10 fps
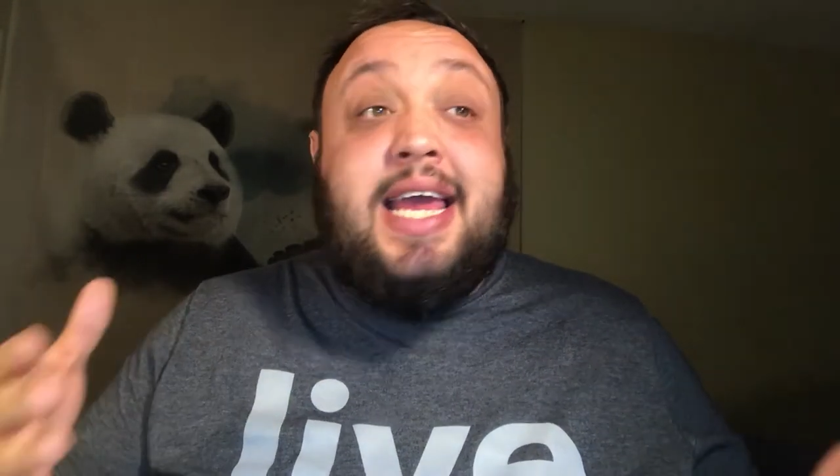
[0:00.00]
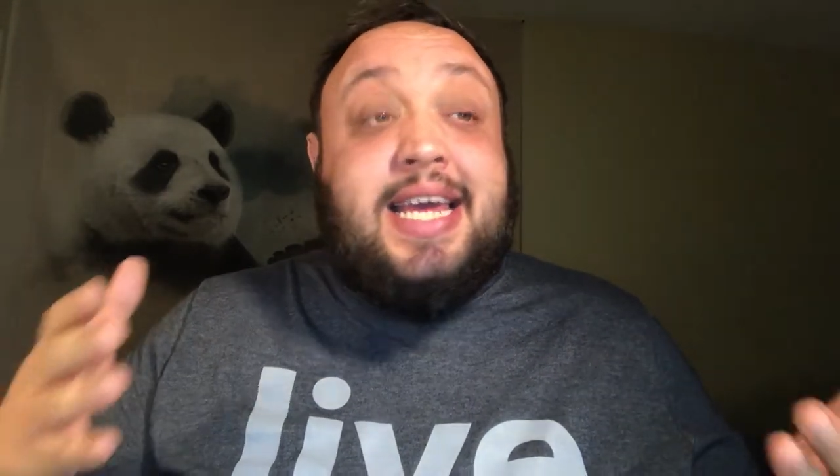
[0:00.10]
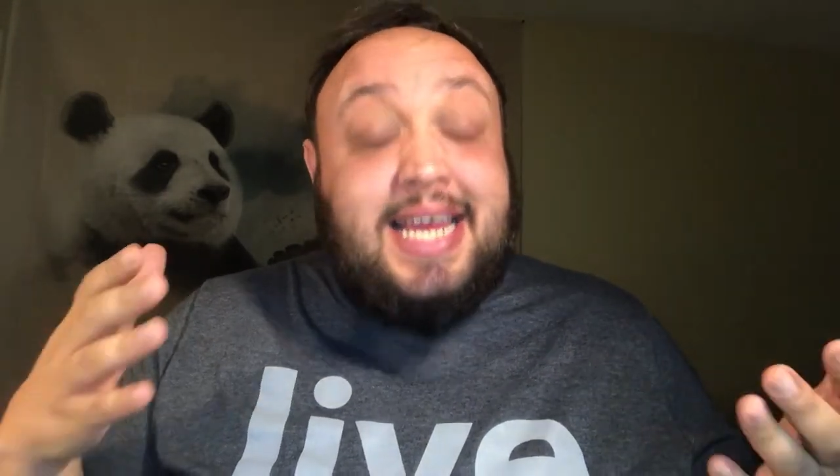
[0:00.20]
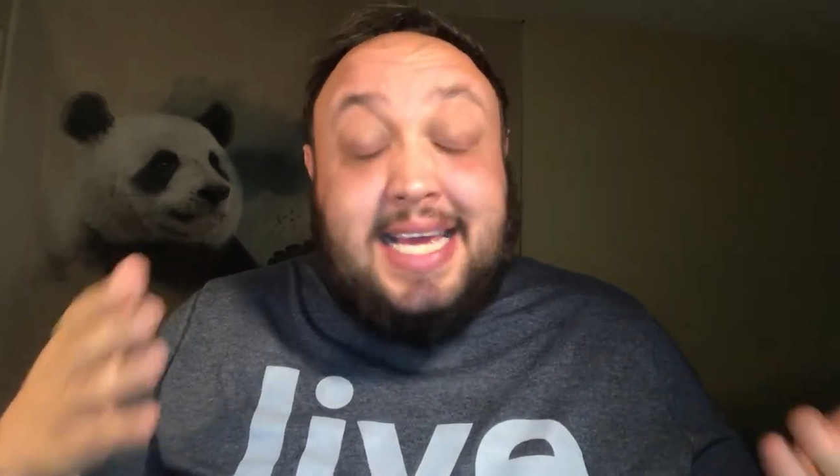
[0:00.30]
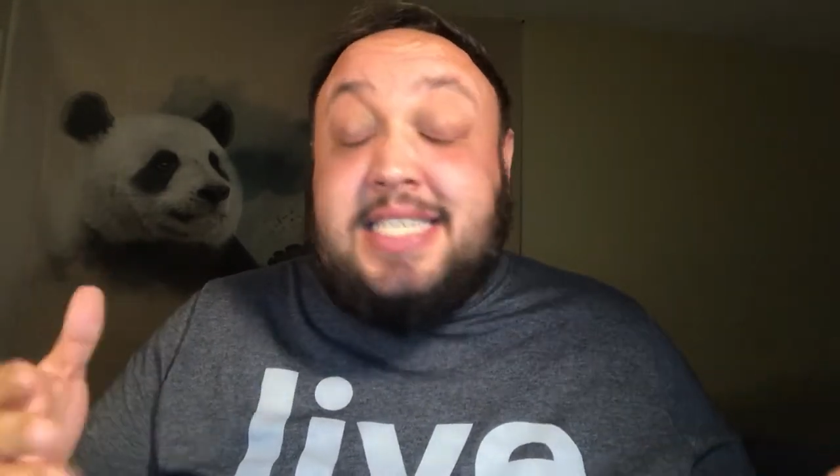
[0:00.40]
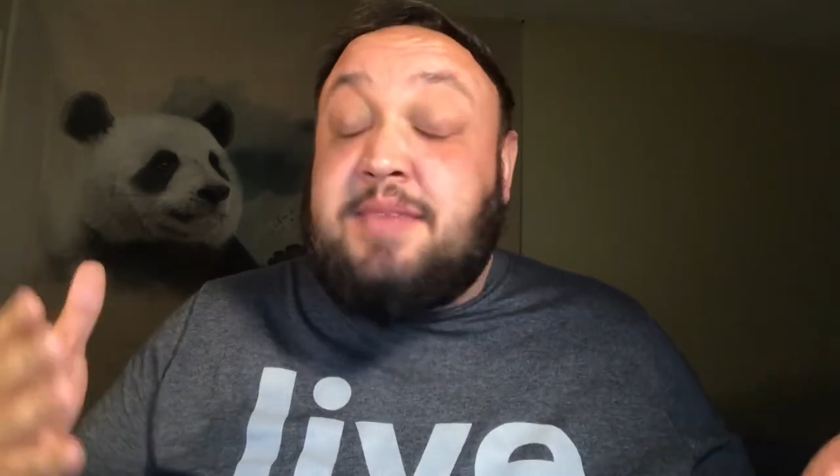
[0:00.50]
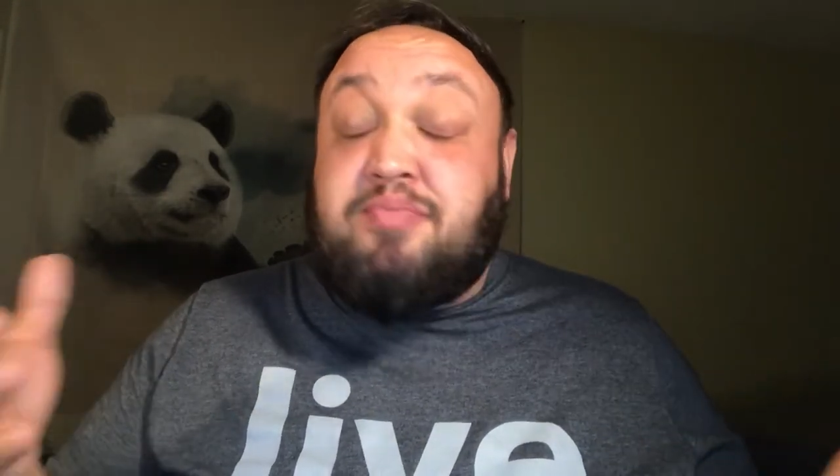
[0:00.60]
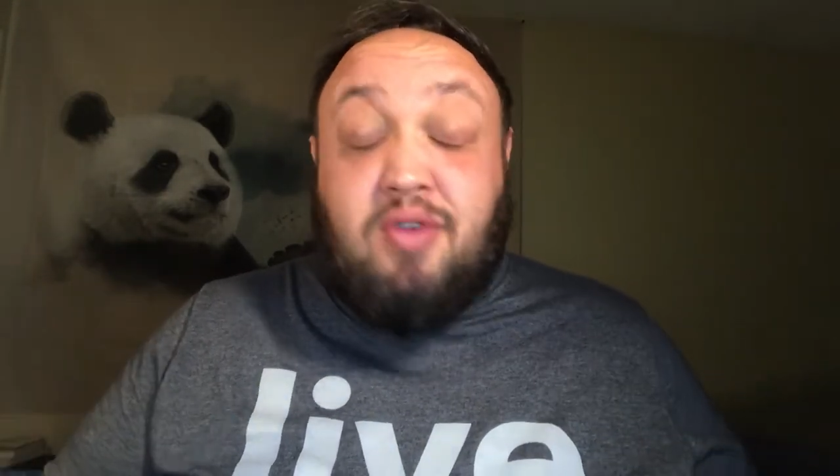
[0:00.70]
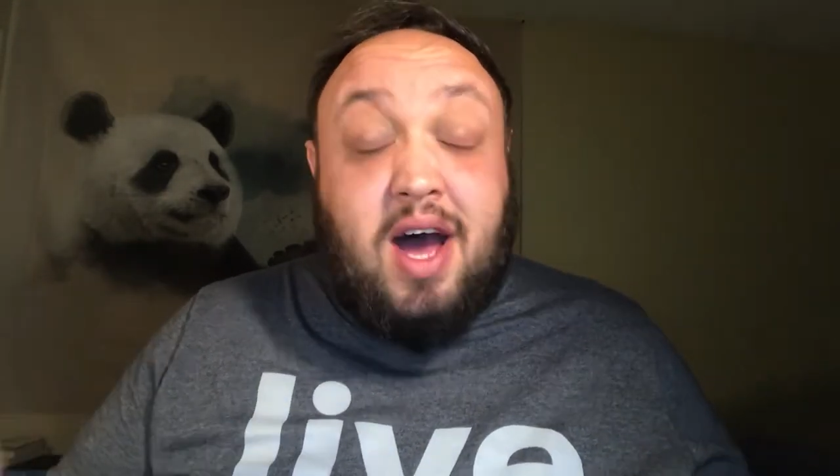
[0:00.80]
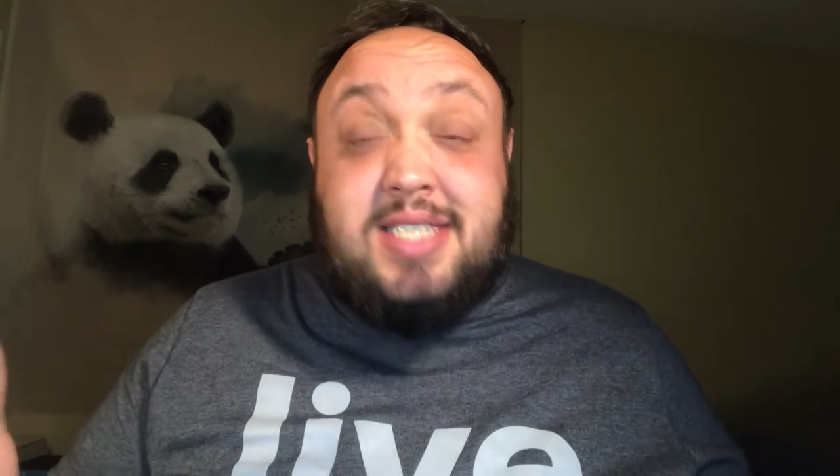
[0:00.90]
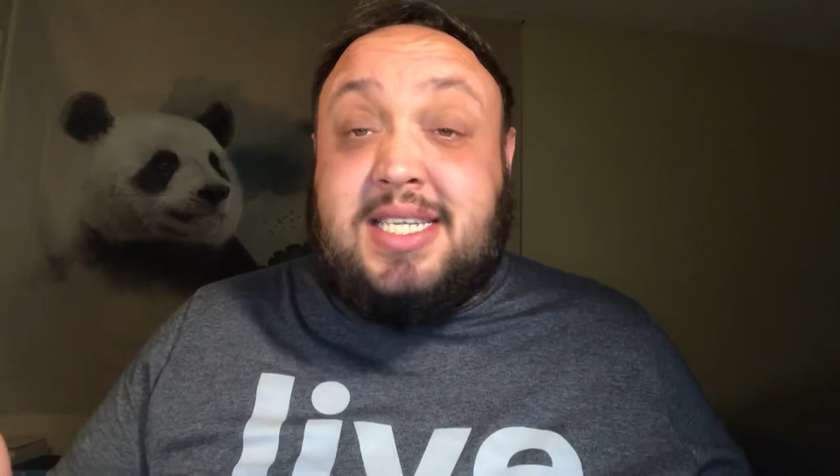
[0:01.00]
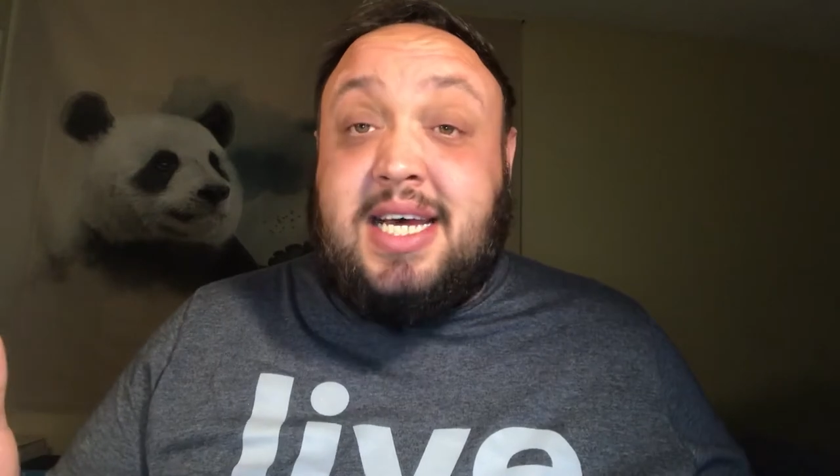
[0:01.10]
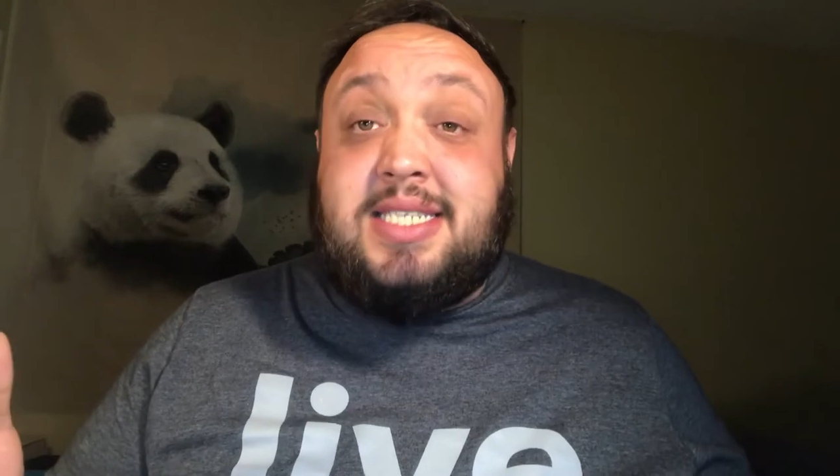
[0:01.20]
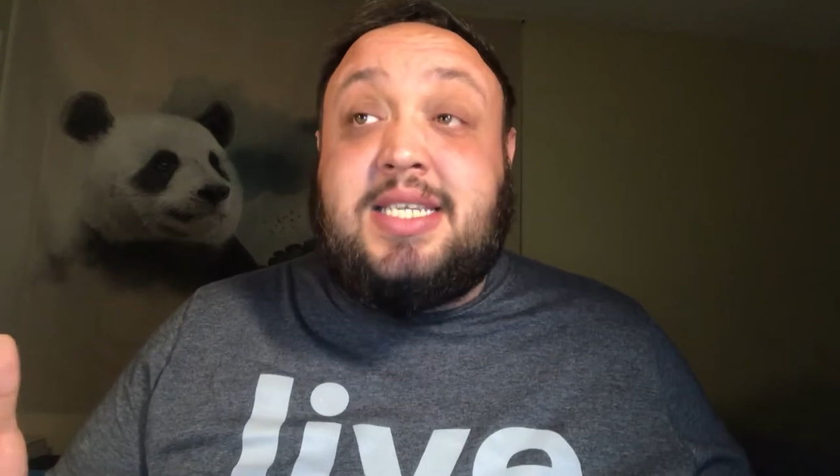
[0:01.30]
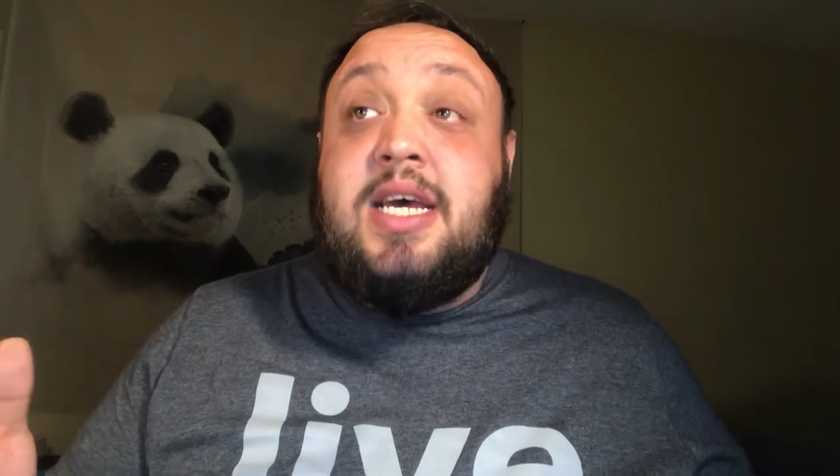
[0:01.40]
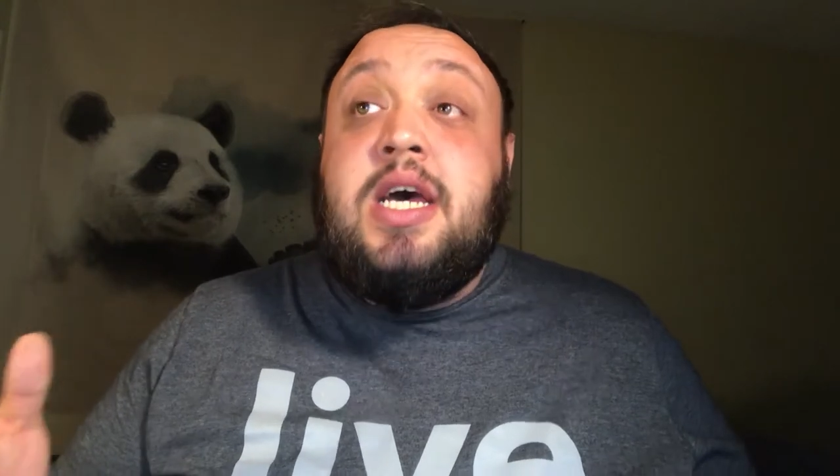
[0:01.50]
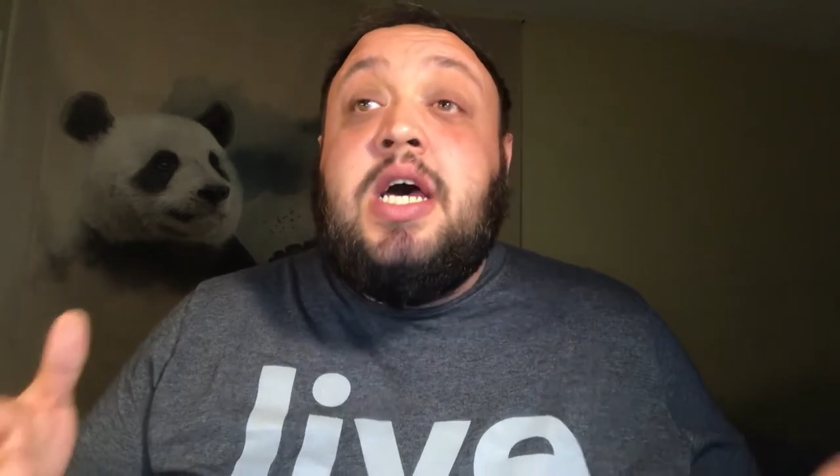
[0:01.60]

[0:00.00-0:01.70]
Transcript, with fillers: it is a process.